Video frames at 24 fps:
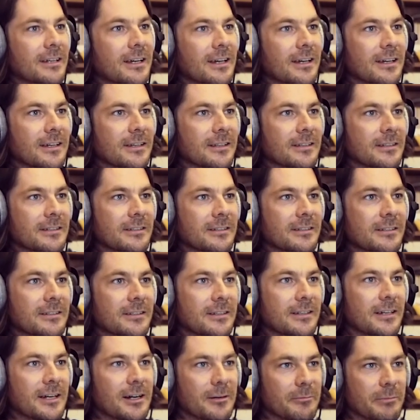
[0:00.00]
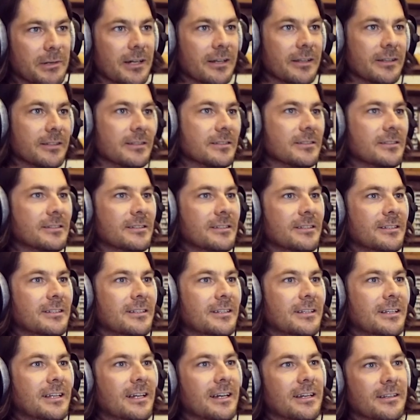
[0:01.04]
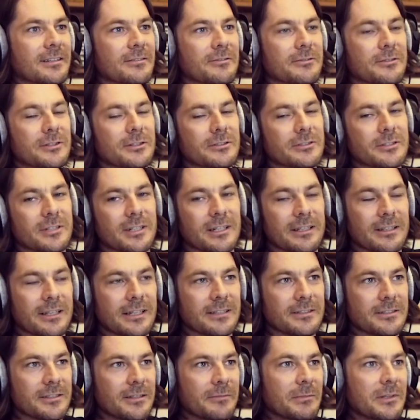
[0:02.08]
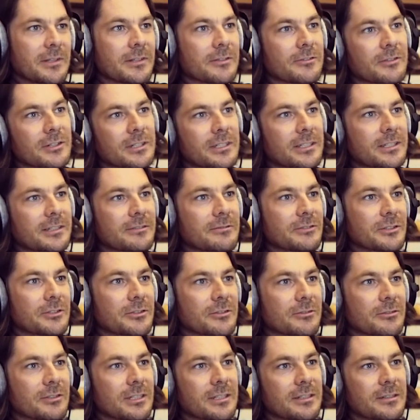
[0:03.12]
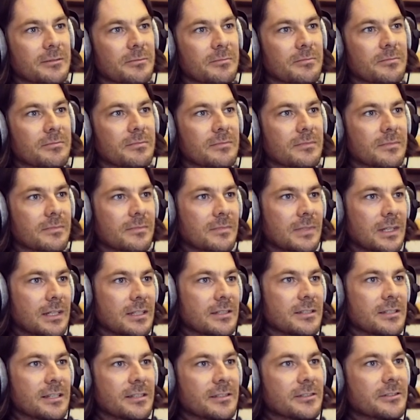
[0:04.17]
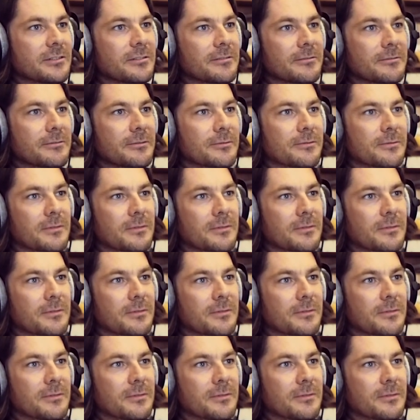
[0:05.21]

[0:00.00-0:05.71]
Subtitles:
and helping others, and it feels like that's something that really gives you a sense of